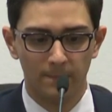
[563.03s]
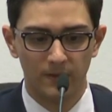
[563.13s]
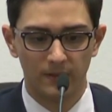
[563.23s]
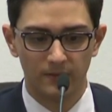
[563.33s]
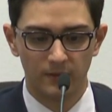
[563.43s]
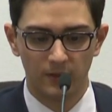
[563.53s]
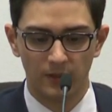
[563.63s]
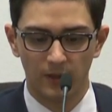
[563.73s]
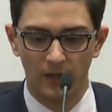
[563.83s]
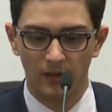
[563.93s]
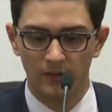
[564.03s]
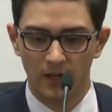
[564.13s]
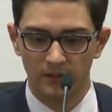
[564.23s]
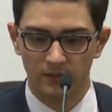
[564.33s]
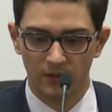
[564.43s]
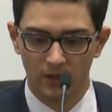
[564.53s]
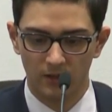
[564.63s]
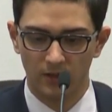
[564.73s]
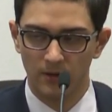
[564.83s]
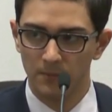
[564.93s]
It unlocked, and the car
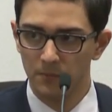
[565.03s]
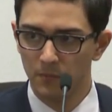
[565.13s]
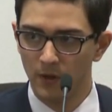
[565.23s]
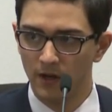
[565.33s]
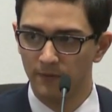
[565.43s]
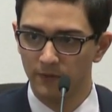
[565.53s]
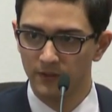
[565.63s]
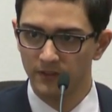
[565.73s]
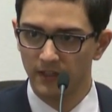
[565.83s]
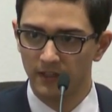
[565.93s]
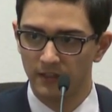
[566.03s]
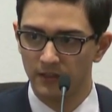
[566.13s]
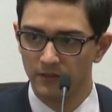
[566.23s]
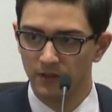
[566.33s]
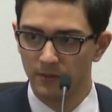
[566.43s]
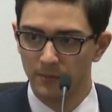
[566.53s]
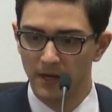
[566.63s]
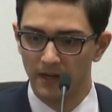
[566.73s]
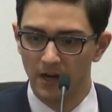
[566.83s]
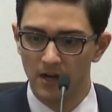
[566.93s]
alarm went off for a second, and then turned
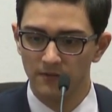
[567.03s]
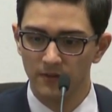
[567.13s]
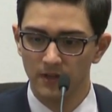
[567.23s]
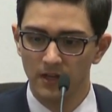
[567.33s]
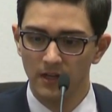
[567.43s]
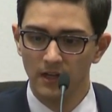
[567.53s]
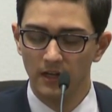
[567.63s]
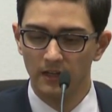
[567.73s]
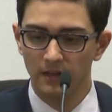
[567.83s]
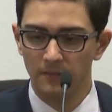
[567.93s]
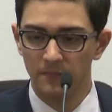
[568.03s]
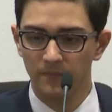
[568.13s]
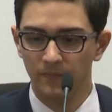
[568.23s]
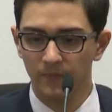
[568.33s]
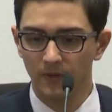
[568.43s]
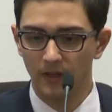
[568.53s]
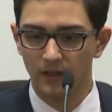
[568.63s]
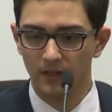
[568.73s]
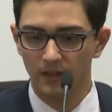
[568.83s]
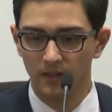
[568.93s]
back off, and
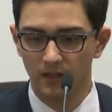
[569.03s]
I